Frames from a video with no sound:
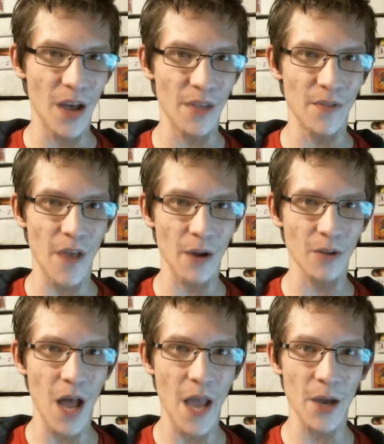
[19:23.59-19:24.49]
and they're
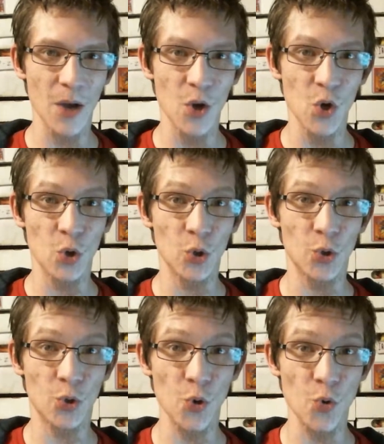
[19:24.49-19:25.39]
like
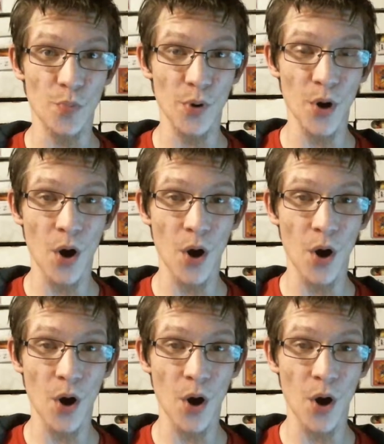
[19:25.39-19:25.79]
super